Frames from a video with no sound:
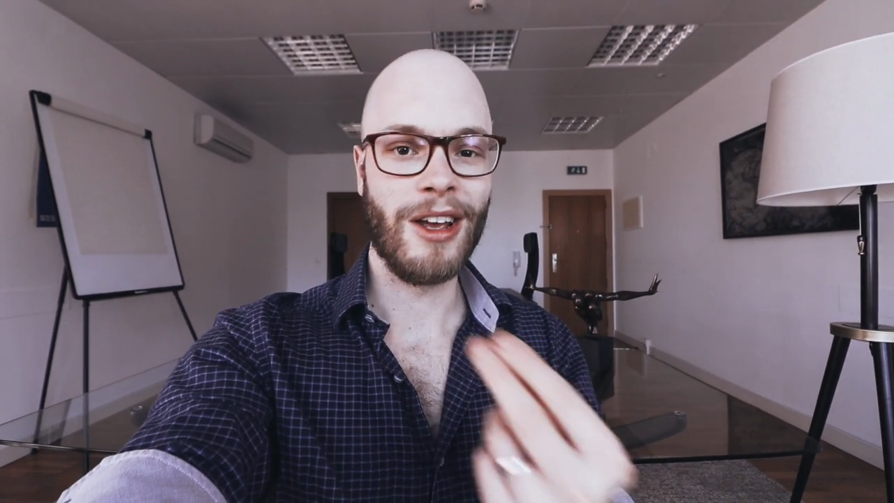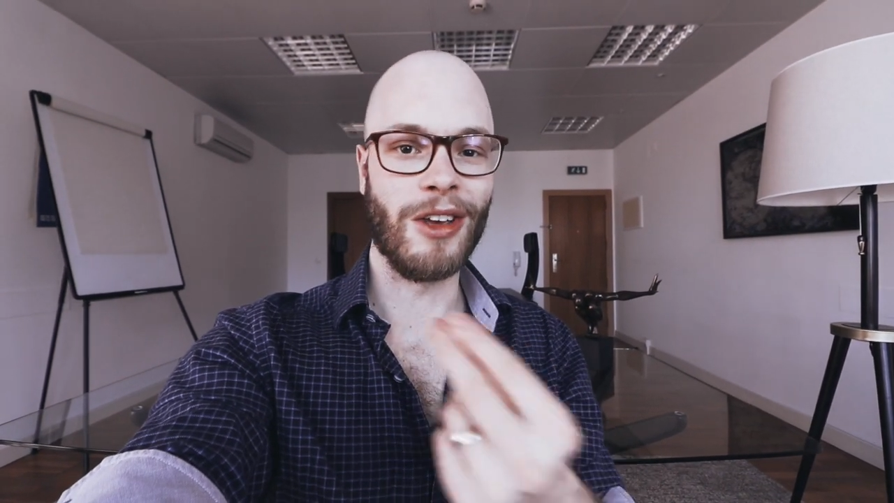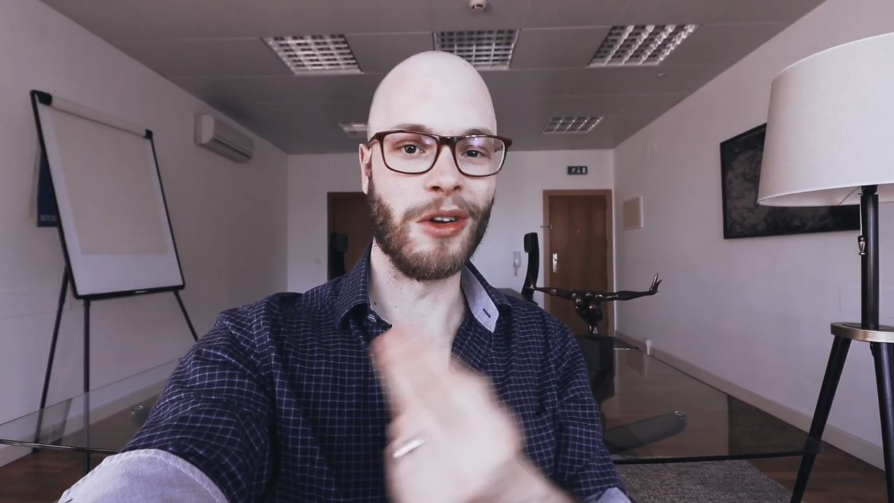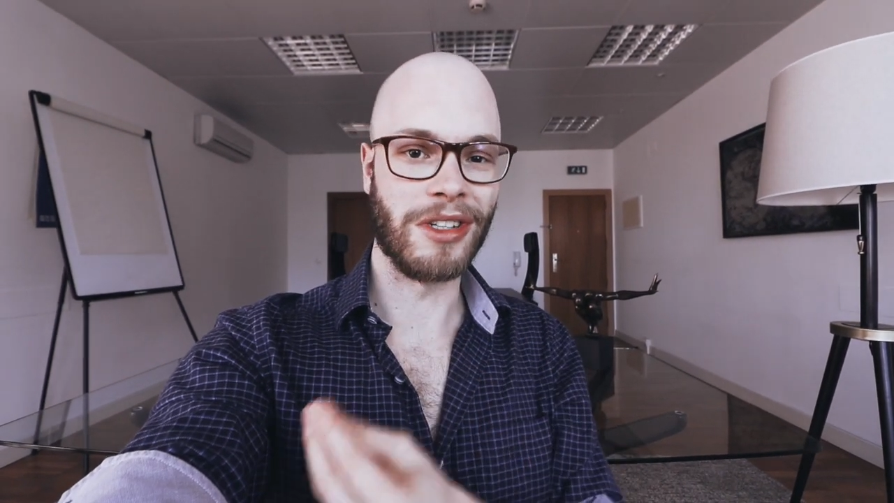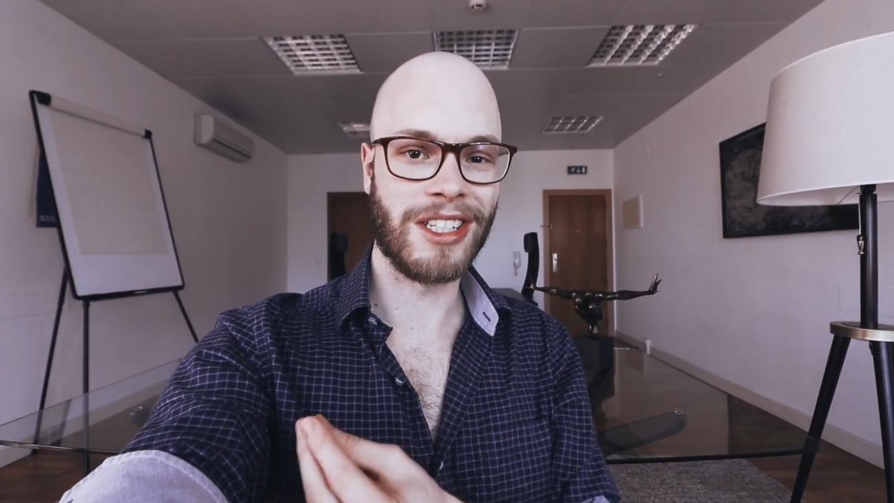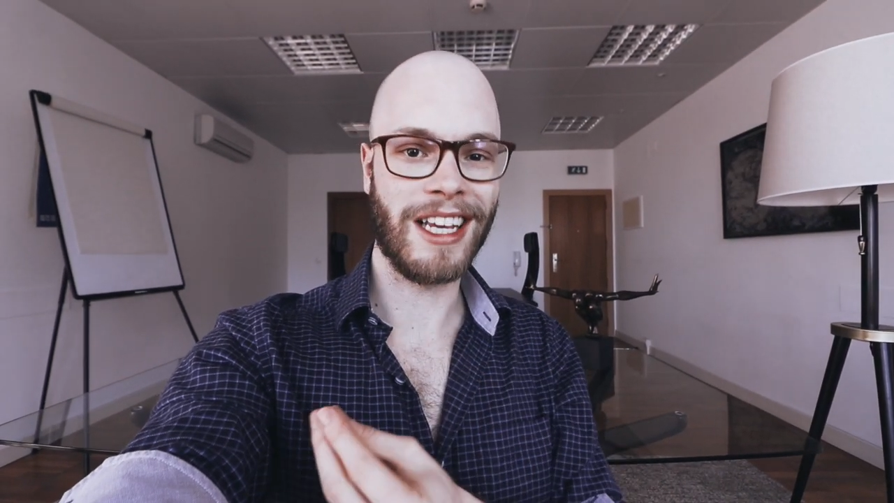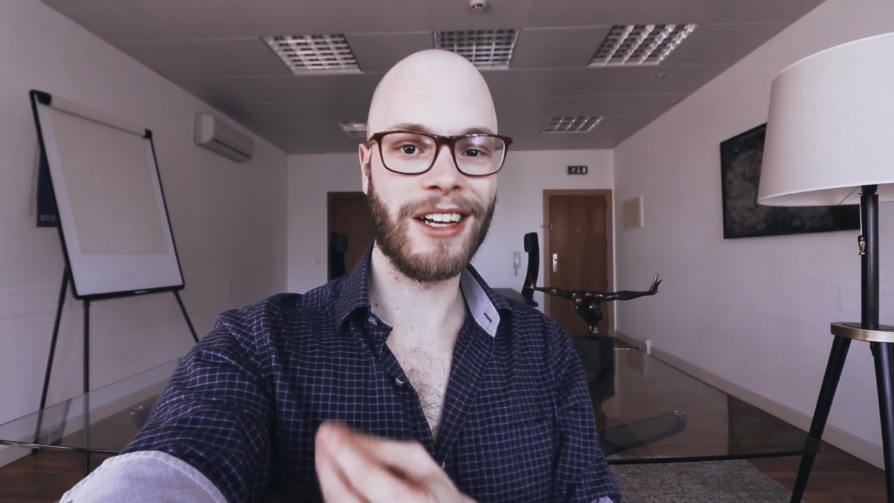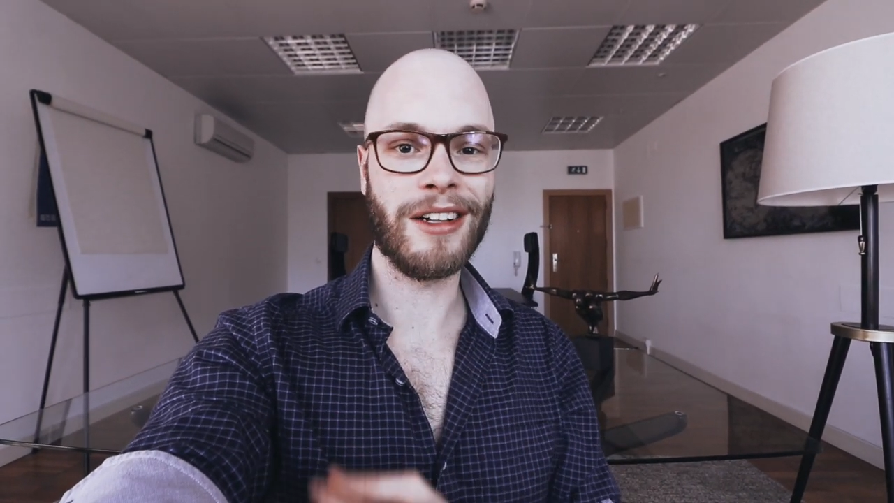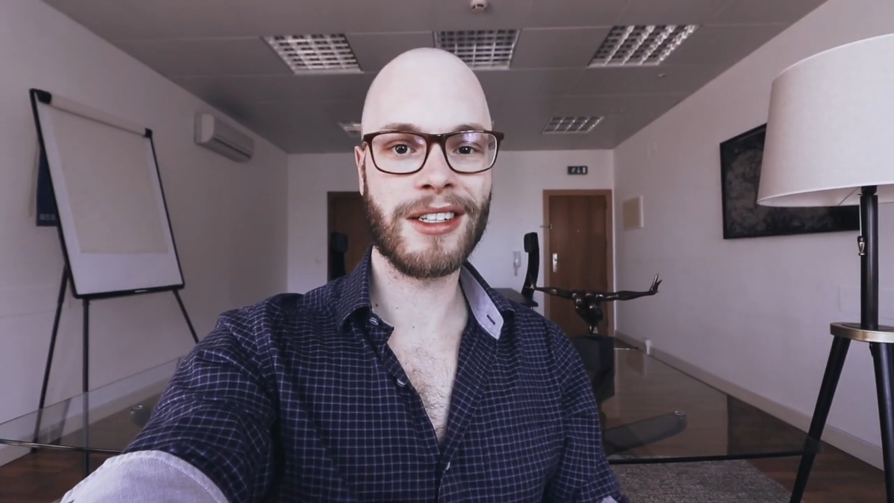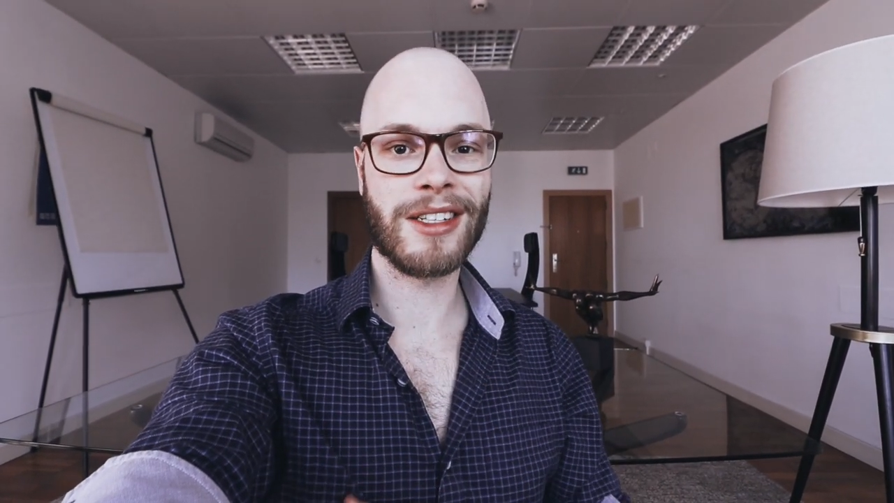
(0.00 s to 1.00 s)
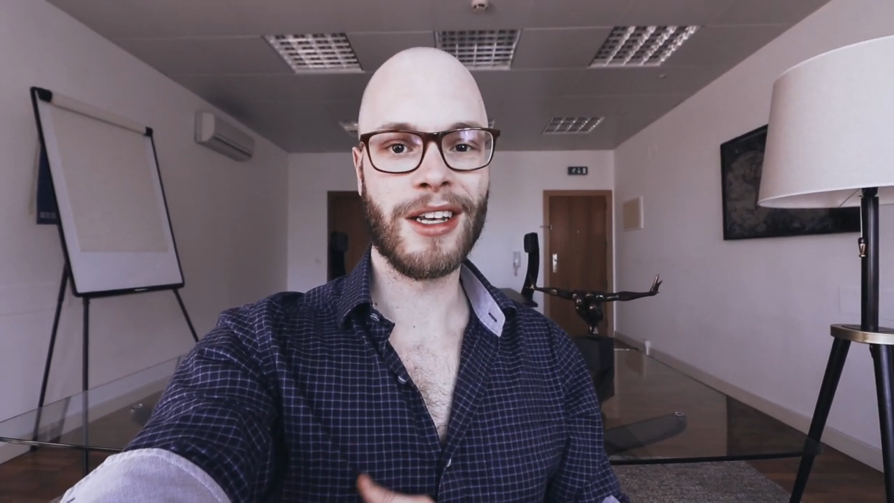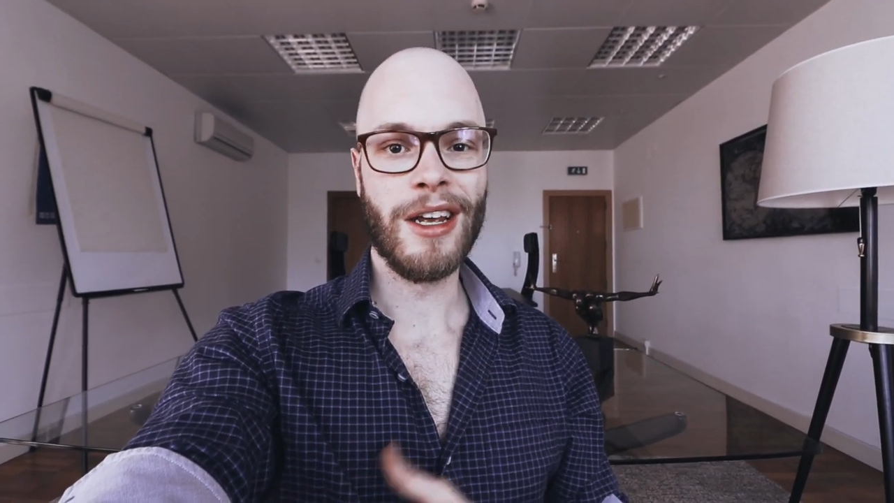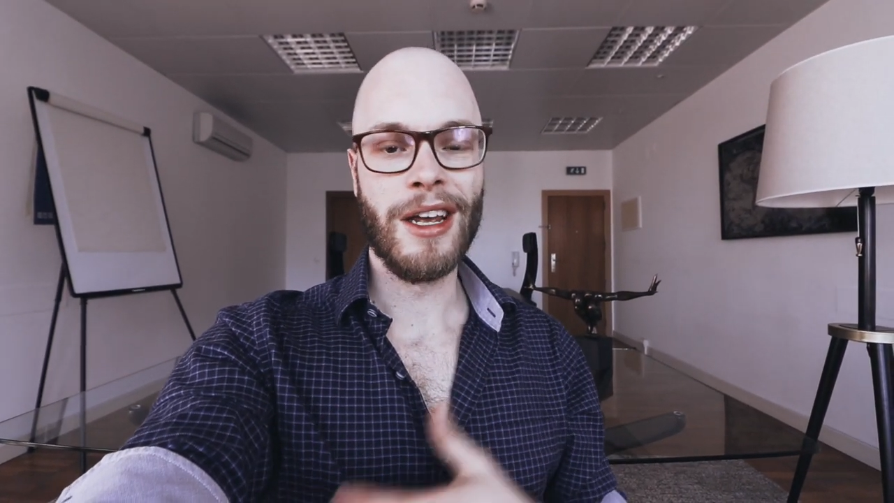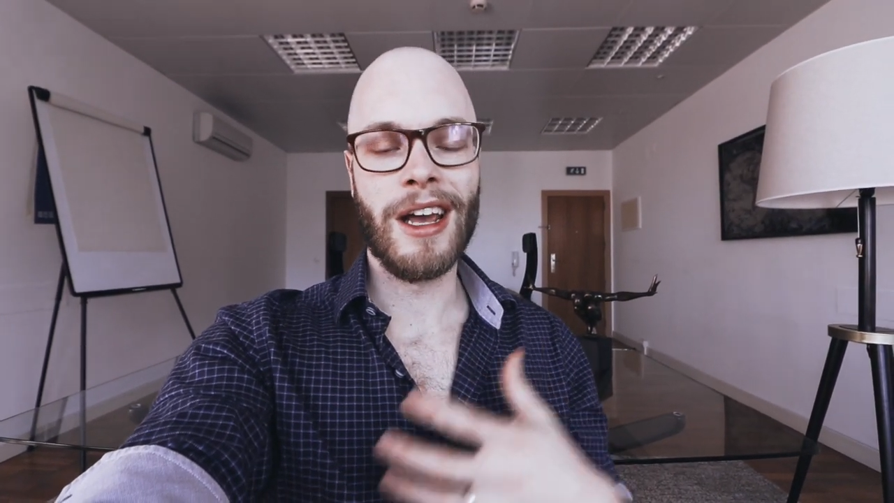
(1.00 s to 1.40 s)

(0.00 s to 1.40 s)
your sales,